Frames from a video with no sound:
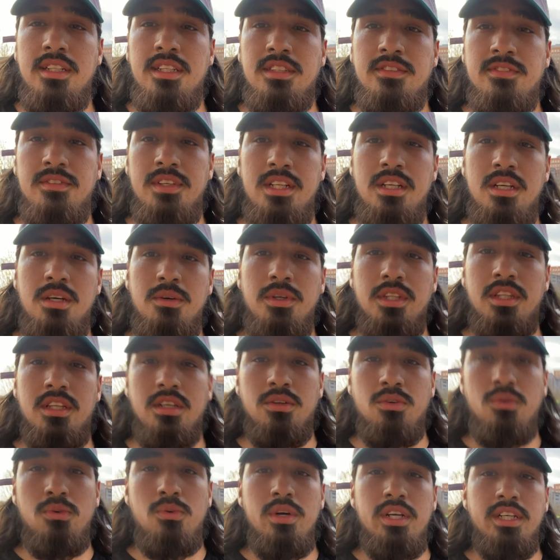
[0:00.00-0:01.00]
this video with a
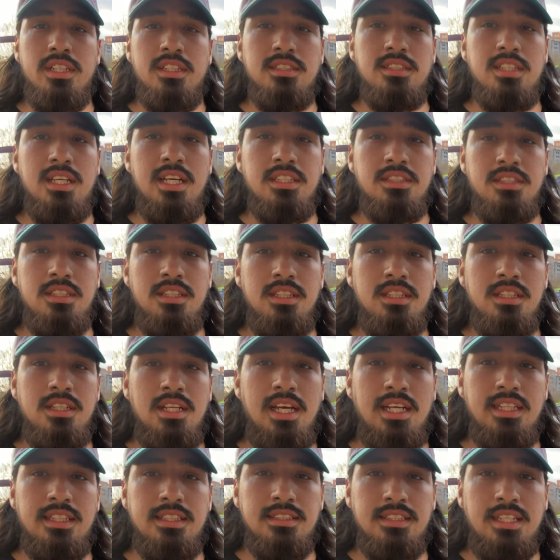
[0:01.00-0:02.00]
quick session
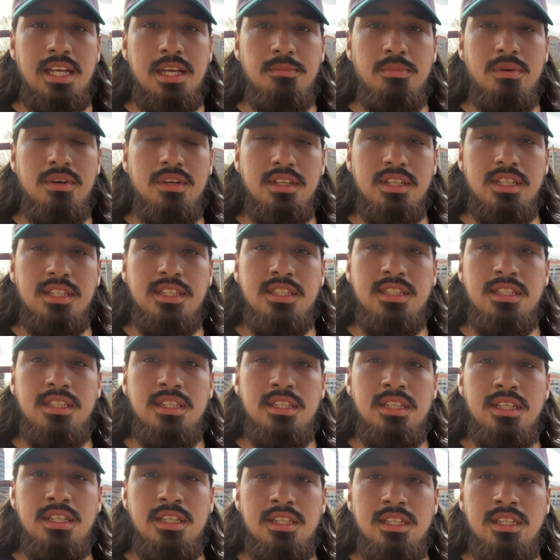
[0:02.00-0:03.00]
at the skate park
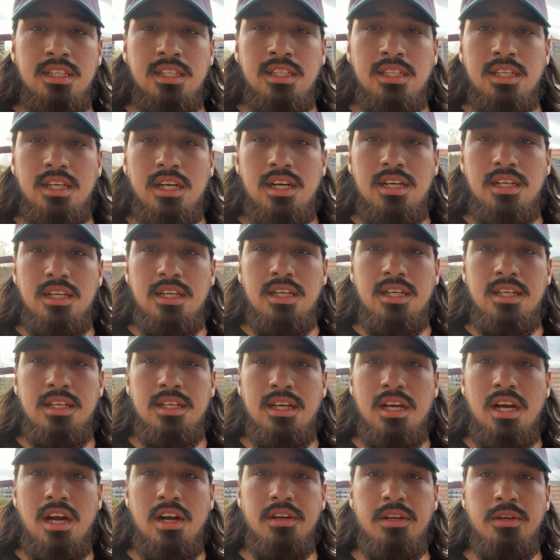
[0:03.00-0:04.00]
uh,
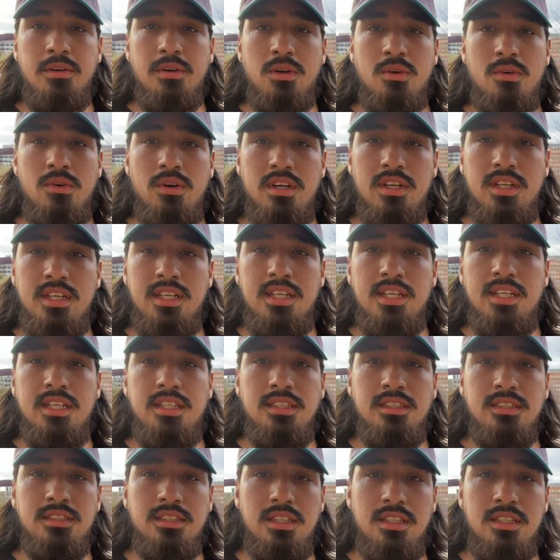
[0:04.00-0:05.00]
i already recorded it
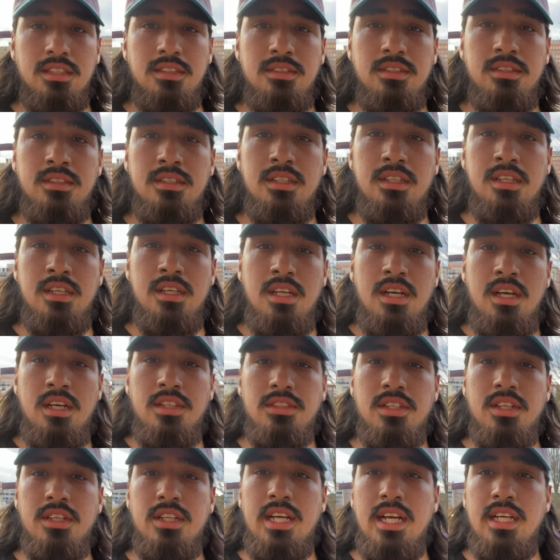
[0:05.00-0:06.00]
so I'll
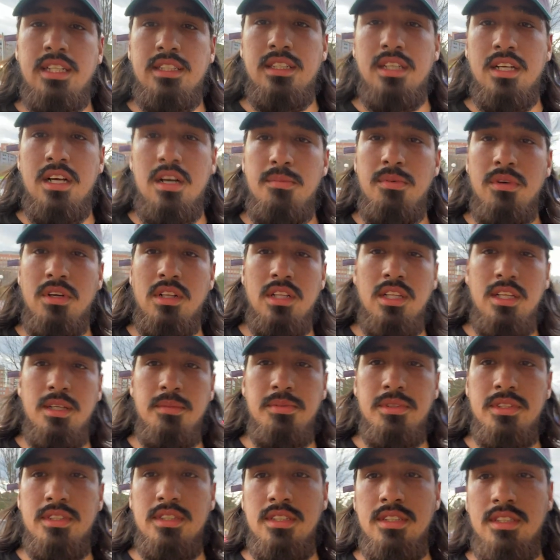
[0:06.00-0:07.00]
show you guys a couple
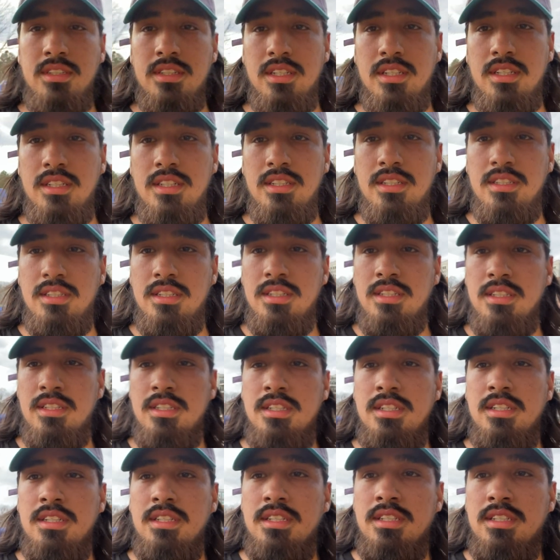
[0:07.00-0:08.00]
clips uh,
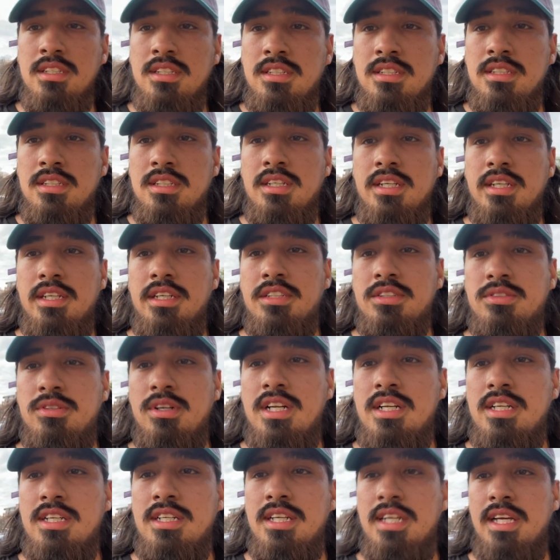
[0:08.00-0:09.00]
here
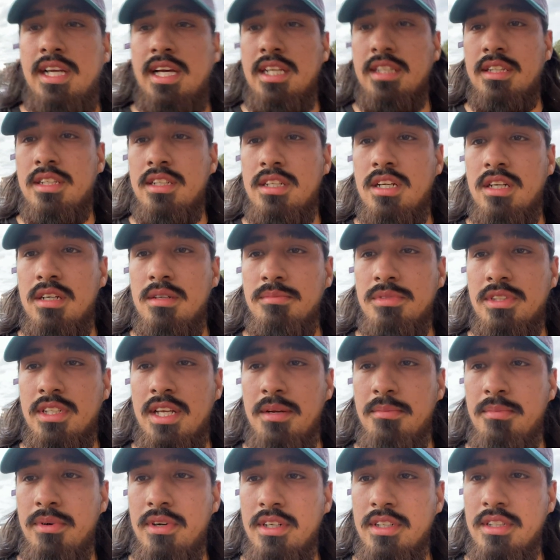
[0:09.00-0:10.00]
shredding it at the durham
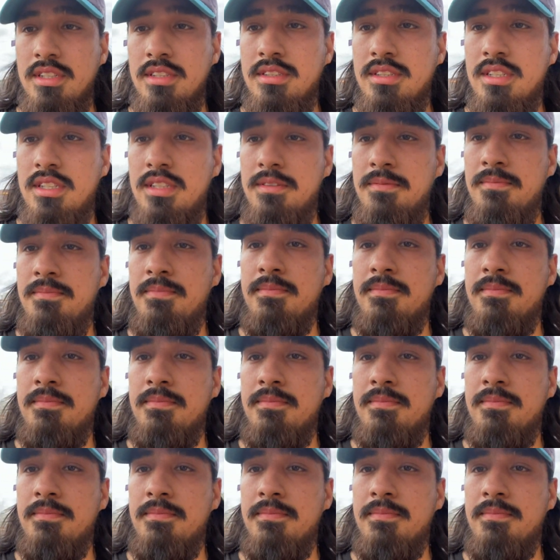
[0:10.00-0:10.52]
skate park so